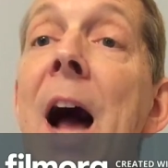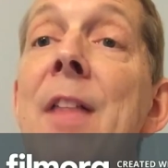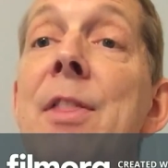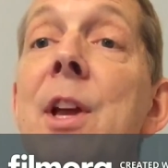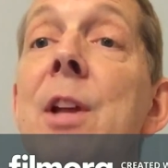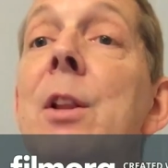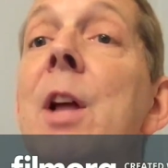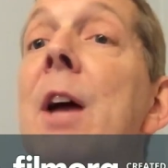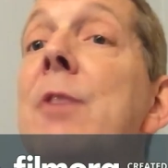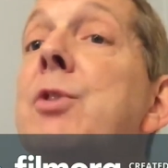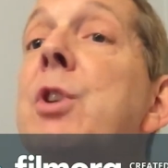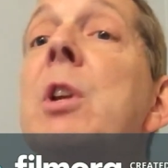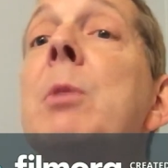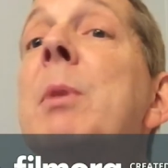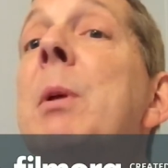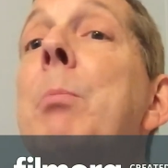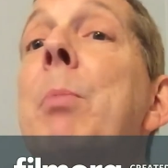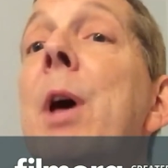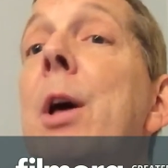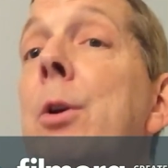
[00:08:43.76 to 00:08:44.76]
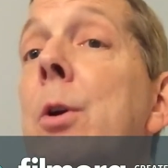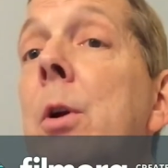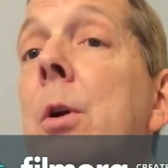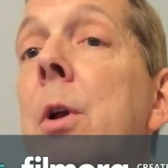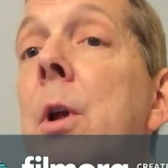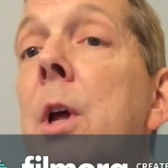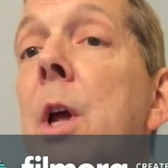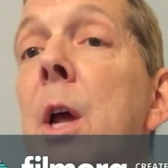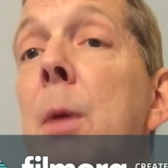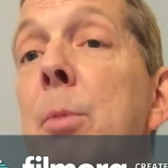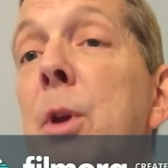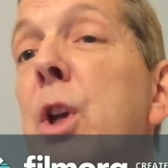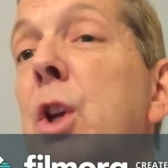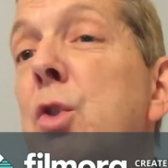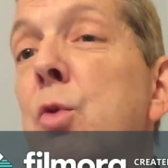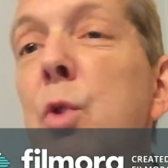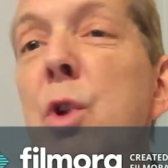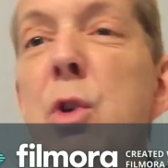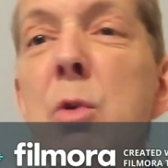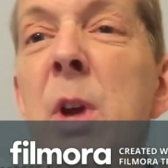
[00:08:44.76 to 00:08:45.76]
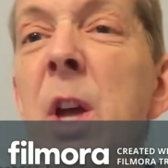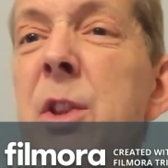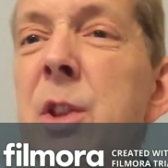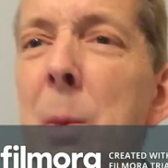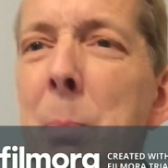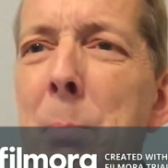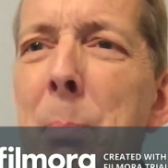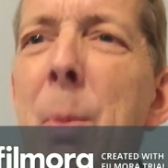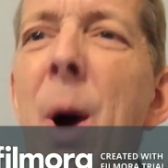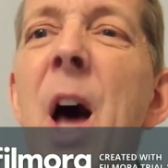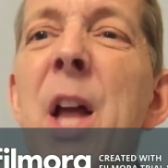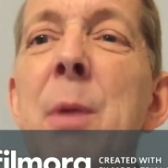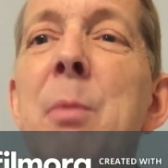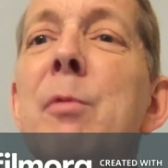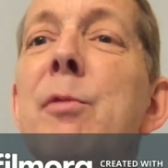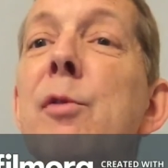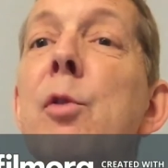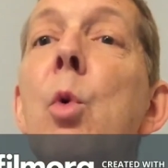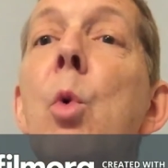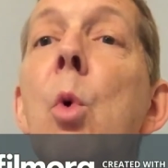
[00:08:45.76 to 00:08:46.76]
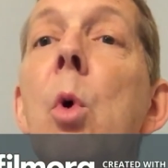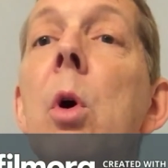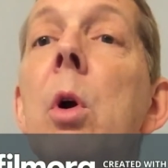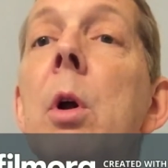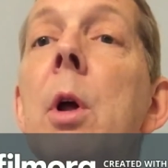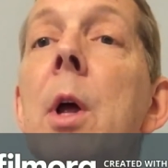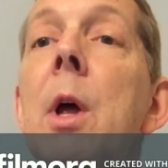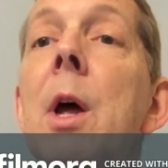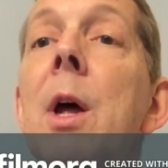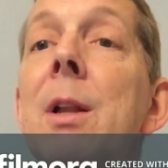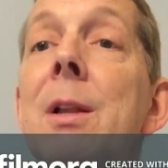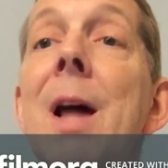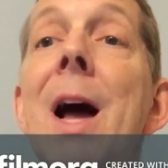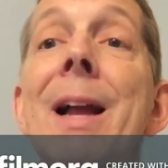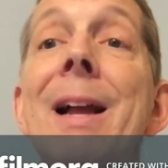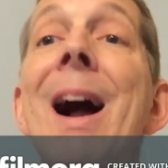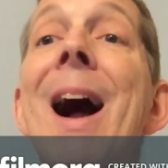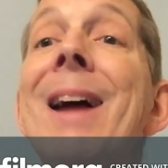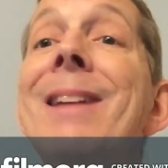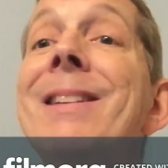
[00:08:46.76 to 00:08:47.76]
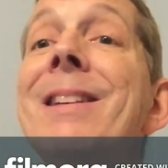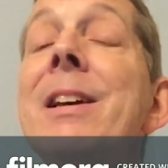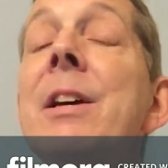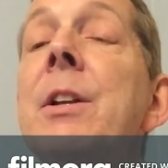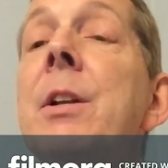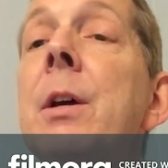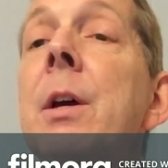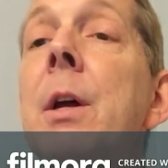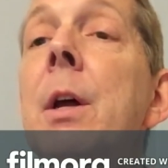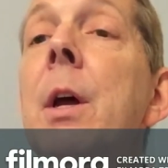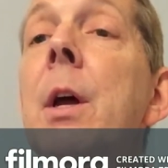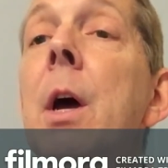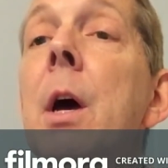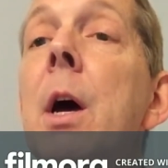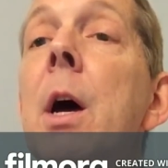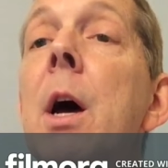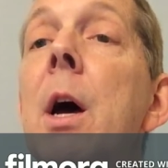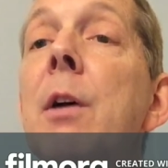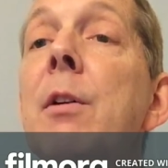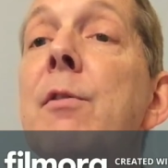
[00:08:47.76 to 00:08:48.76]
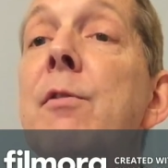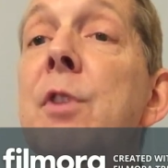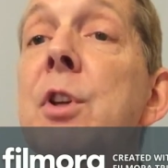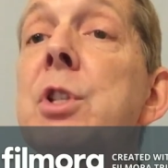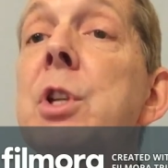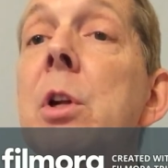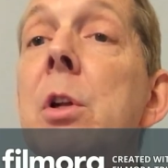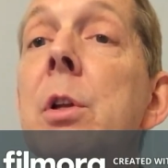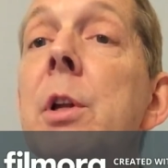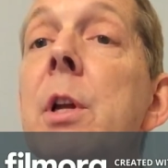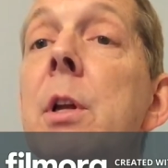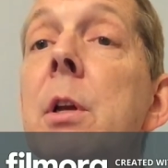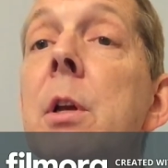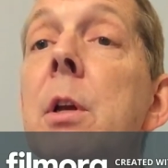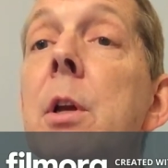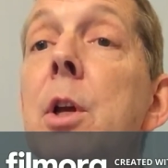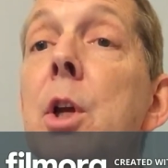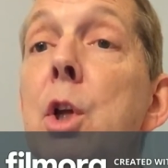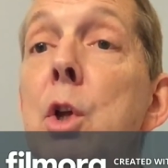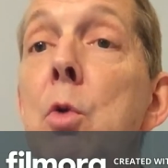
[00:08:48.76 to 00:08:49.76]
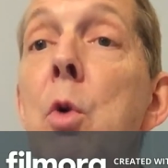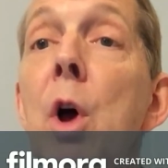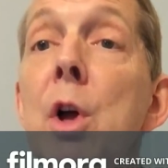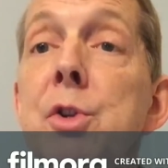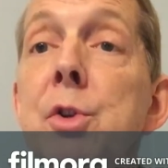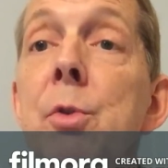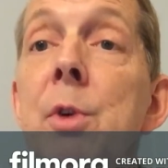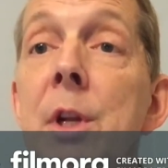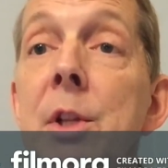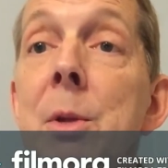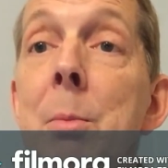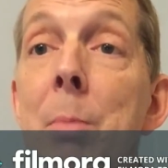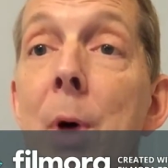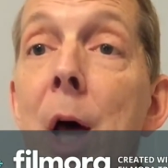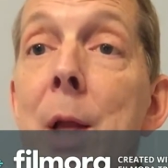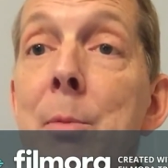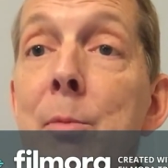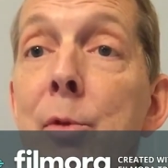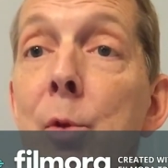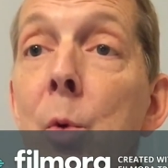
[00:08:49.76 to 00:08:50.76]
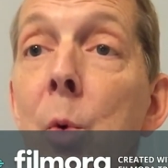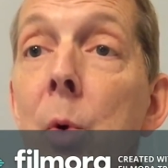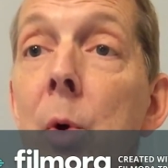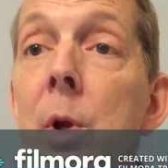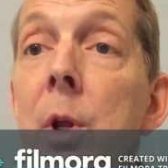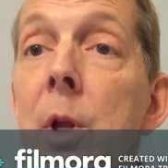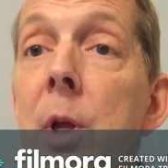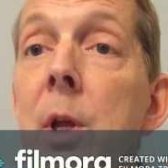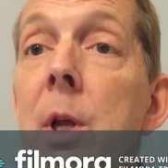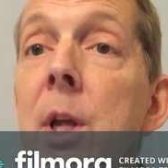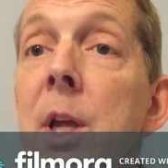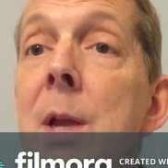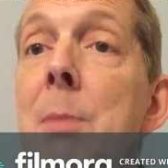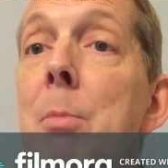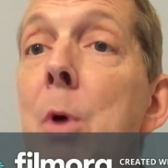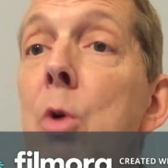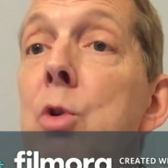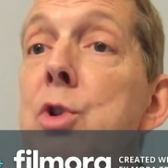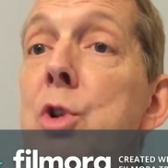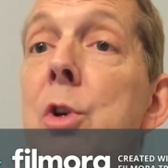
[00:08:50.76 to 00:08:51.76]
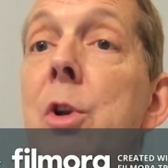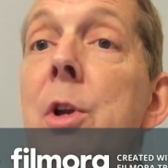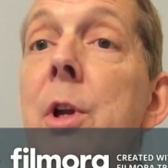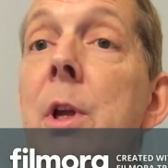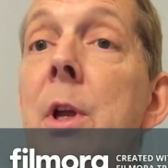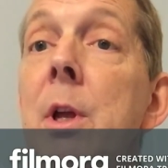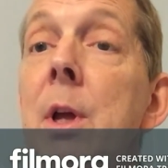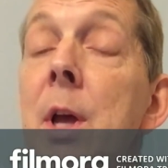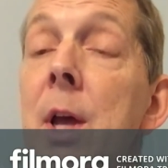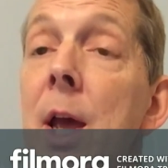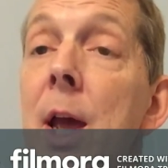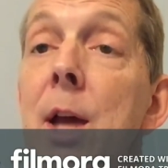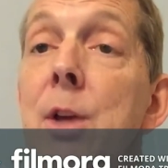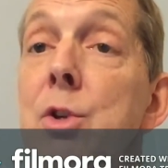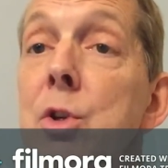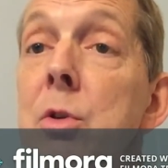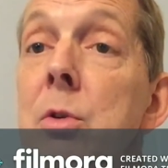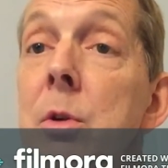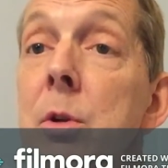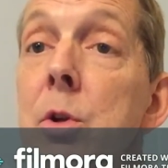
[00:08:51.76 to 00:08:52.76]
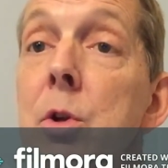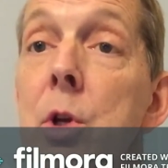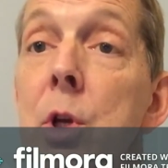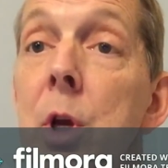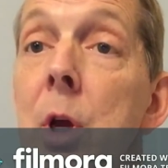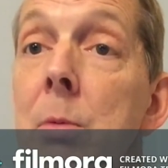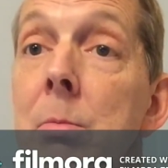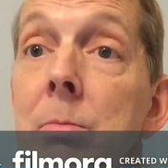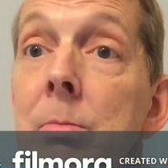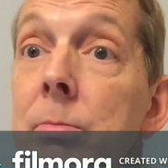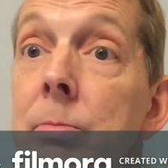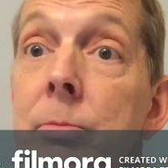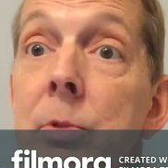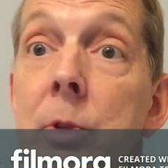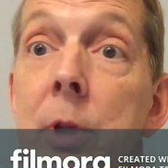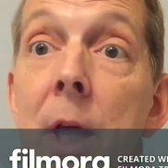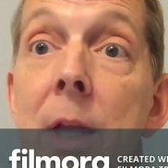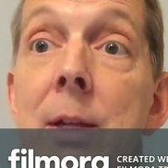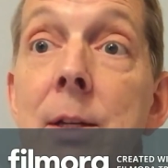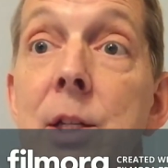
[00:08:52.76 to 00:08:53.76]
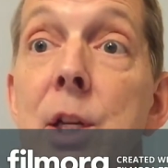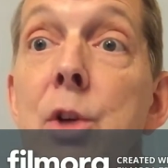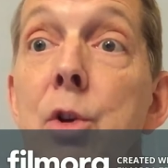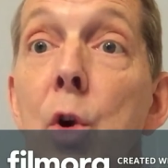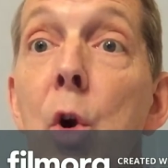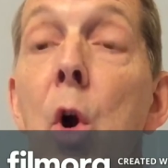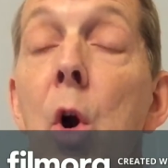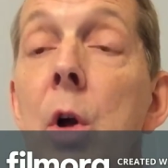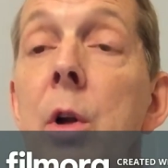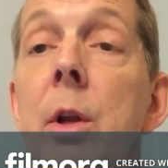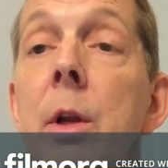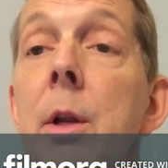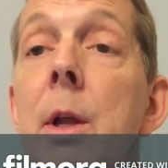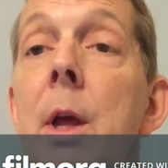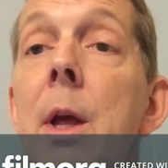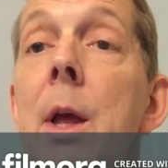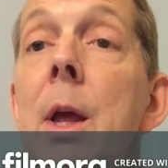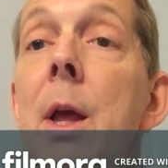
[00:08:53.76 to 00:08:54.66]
I think life's going to be better because when you hit the bottom floor, like I did physically, you also hit the bottom floor emotionally, and you come kind of tender-hearted.